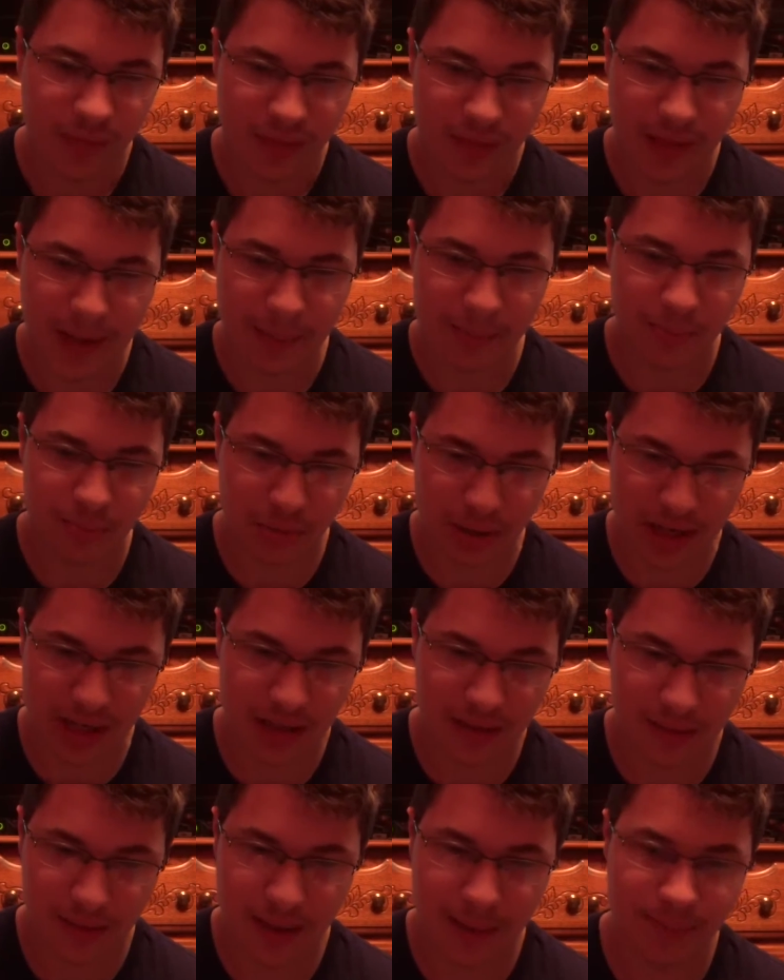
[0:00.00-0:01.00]
They
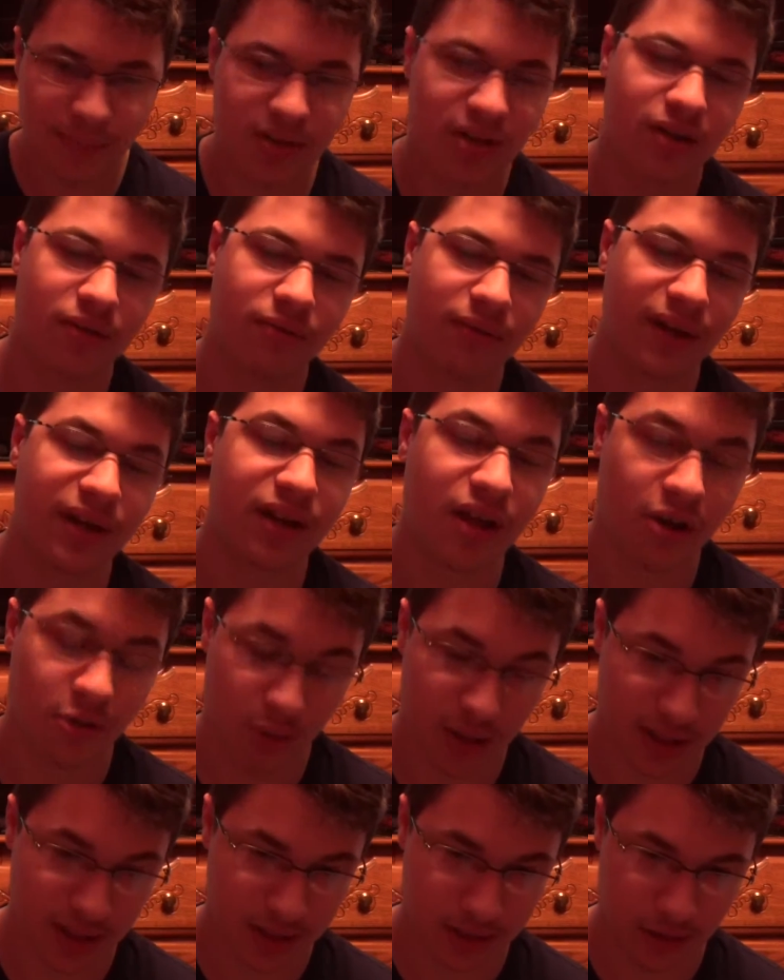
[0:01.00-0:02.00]
bring them to the
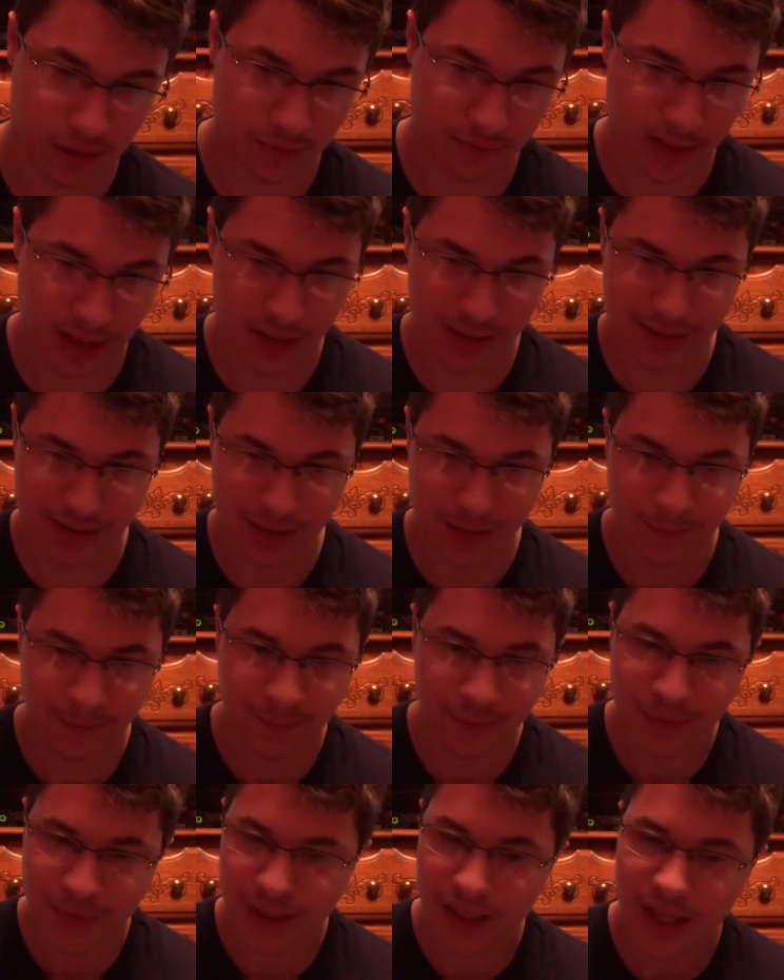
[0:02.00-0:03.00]
Toasuvas
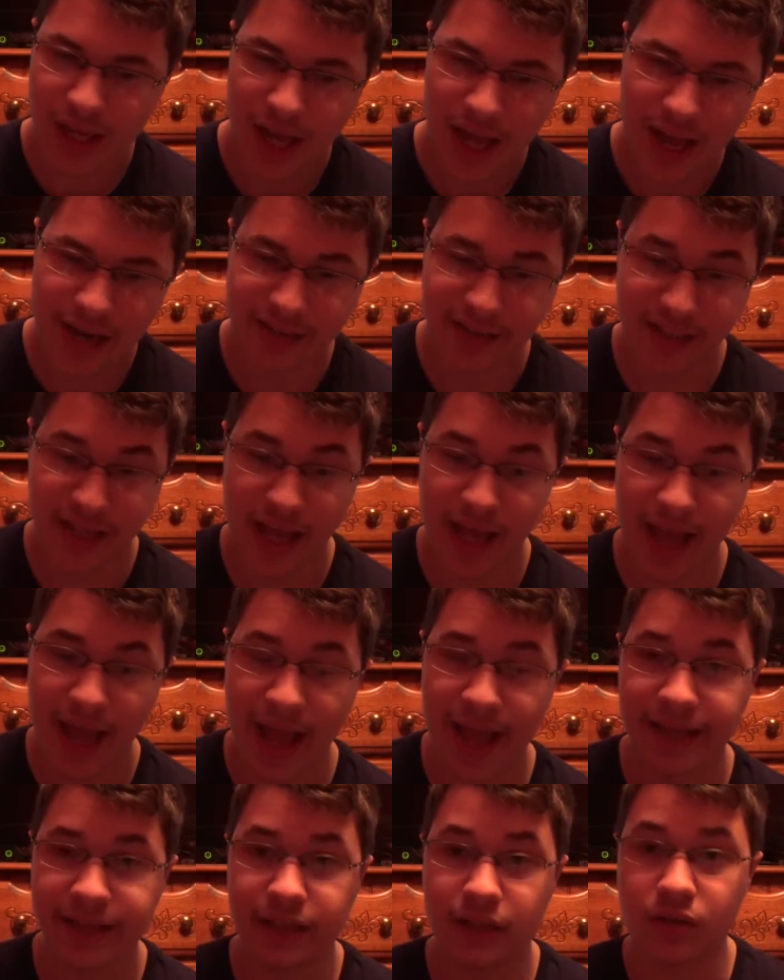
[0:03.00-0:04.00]
and get
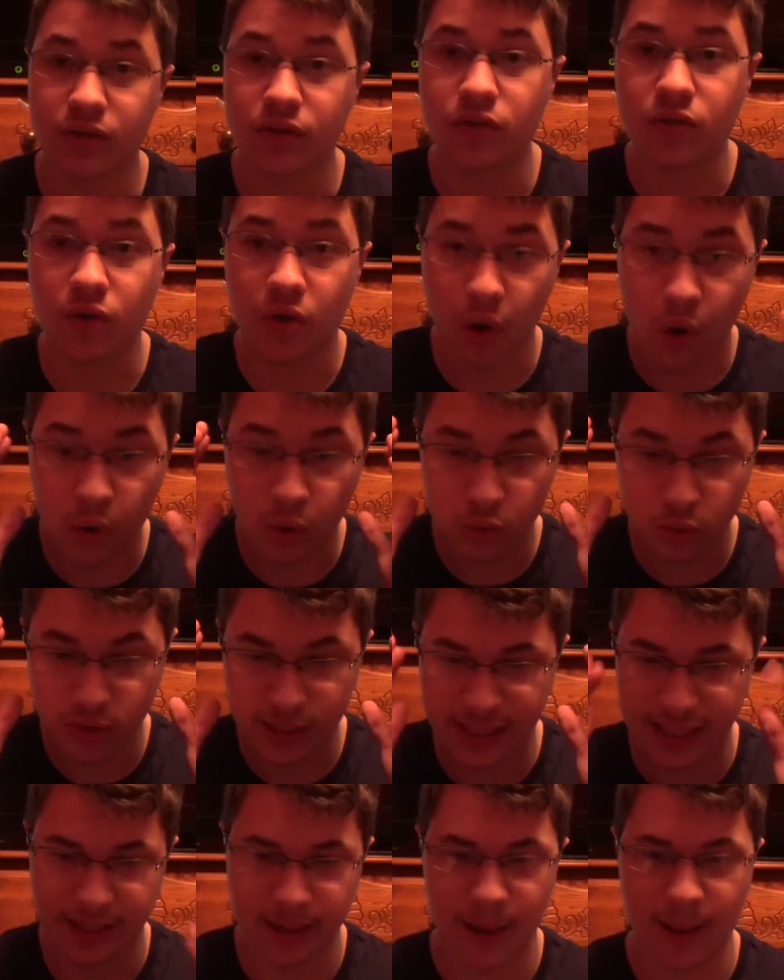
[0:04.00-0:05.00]
a
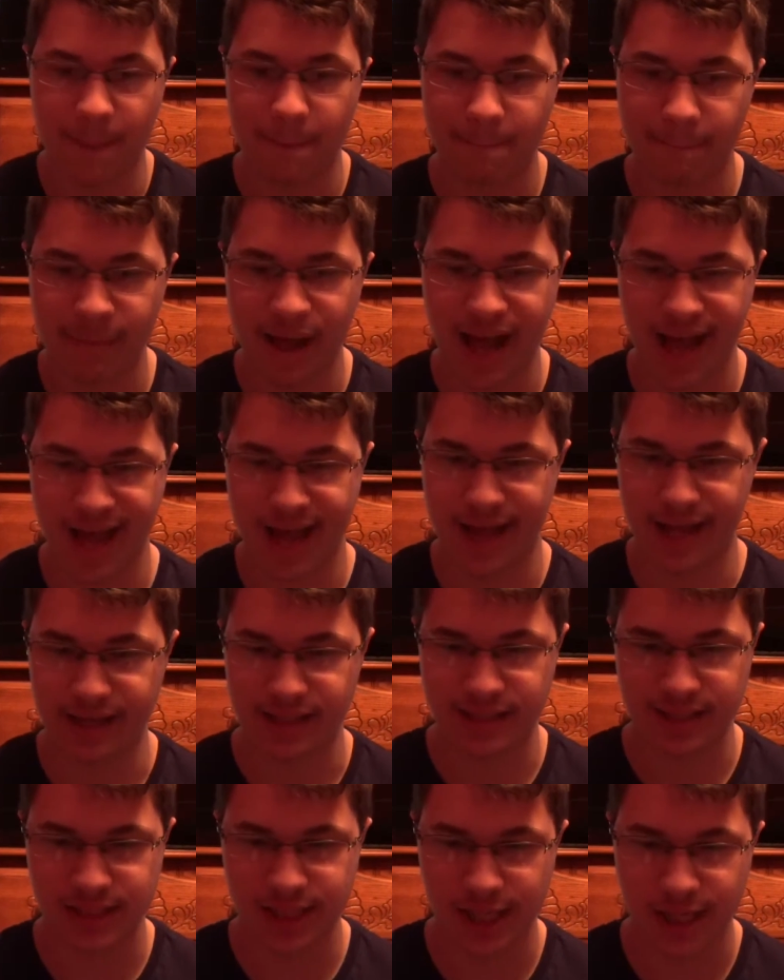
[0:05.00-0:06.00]
golden
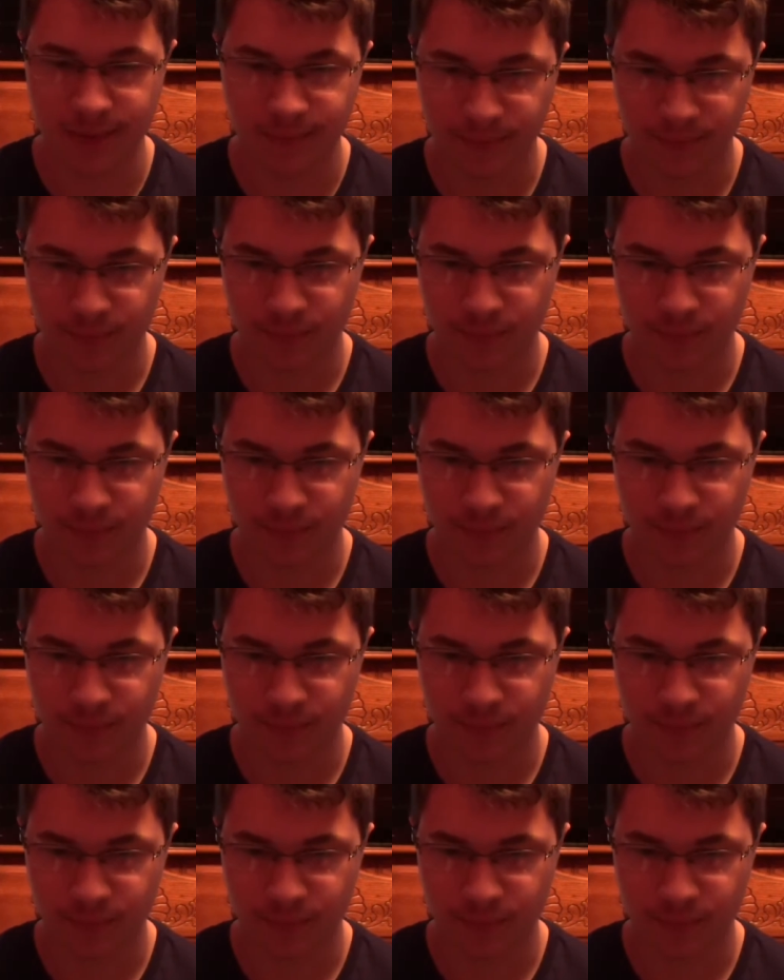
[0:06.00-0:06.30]
mask.